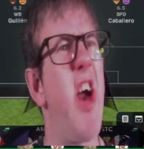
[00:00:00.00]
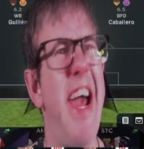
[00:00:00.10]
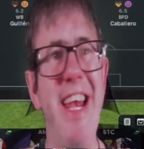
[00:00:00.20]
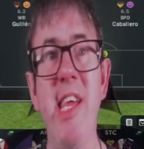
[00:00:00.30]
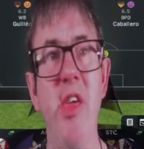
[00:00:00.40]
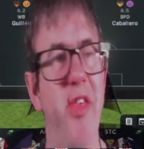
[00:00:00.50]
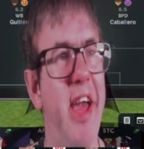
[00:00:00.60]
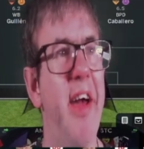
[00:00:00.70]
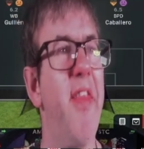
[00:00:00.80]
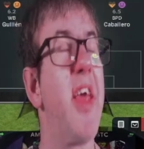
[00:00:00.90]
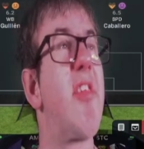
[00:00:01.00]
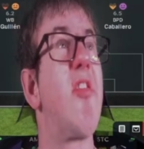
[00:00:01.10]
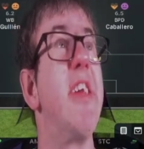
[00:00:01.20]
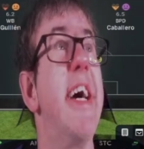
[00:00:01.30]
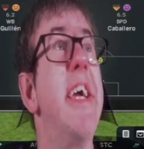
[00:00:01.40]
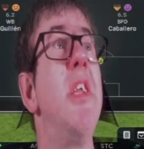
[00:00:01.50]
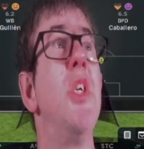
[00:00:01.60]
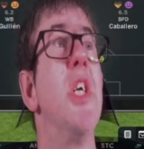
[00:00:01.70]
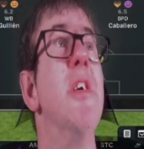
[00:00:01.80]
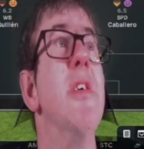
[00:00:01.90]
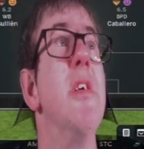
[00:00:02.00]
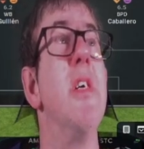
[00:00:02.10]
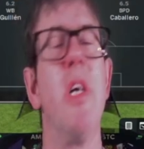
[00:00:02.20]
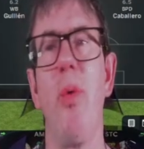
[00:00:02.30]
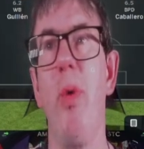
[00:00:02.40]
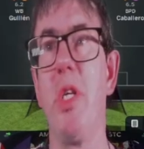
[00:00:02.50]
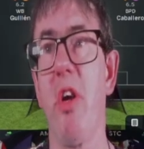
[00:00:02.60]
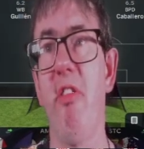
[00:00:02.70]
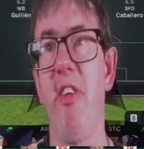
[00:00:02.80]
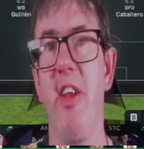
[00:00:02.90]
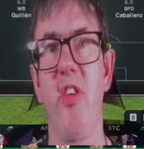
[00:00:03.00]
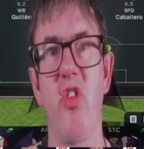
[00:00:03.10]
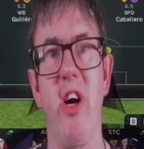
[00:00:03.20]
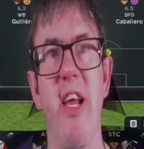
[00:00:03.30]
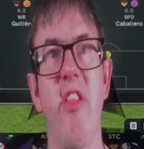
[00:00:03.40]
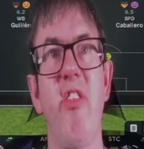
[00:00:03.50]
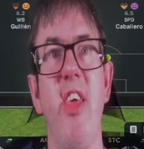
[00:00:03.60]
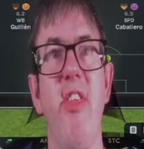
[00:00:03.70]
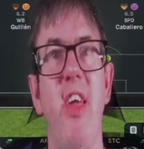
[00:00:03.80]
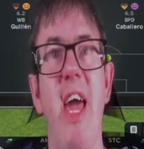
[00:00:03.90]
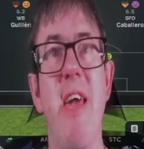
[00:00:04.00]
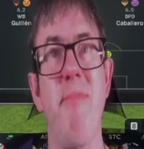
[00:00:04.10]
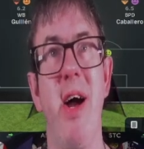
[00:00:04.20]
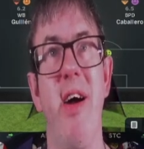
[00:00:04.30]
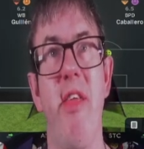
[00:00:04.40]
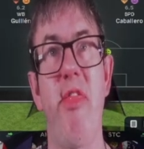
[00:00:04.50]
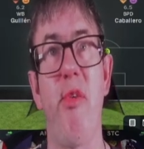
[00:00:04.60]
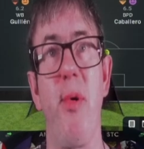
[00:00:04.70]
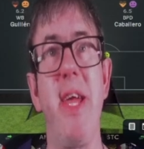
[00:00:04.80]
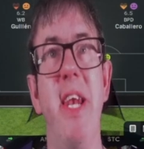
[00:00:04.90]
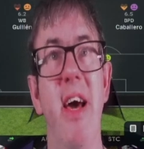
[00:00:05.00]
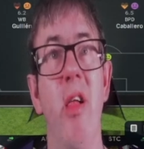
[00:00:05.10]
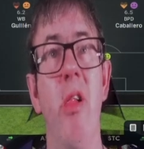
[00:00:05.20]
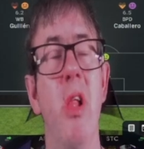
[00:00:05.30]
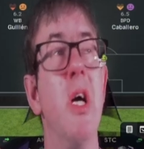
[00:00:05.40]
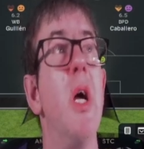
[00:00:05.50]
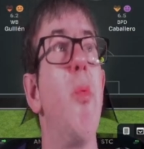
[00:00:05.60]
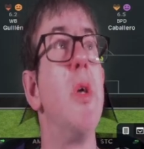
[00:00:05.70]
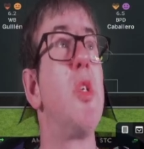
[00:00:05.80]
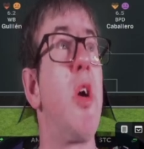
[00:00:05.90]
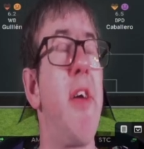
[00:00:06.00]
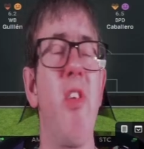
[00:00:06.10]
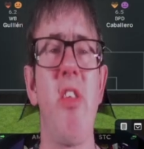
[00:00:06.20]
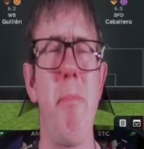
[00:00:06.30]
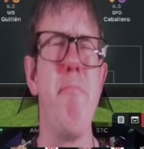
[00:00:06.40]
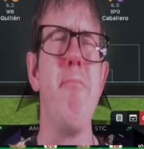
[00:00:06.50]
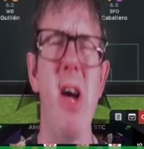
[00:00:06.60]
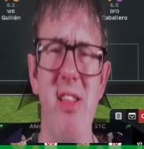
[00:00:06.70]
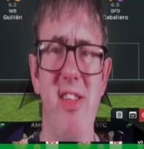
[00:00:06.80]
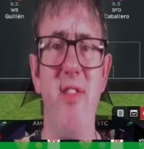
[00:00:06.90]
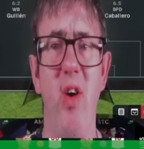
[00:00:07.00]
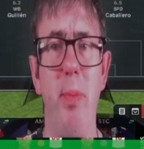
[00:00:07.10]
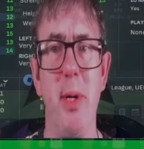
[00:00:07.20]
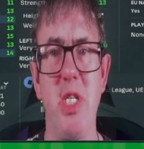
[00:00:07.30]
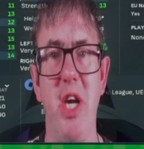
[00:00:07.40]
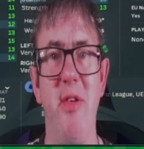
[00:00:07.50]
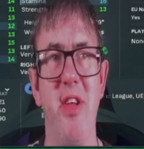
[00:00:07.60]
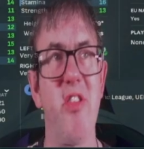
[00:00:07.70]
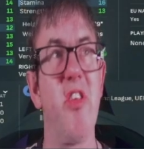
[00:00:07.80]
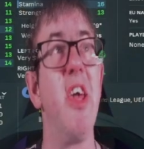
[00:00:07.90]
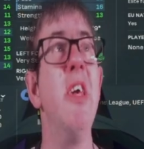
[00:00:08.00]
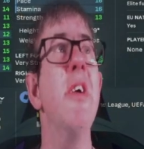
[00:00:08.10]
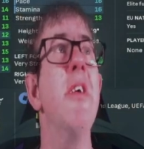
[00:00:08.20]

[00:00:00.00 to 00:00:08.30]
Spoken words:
anything at this stage. We're just going to try and see the game out at 3-0, which will give us a massive opportunity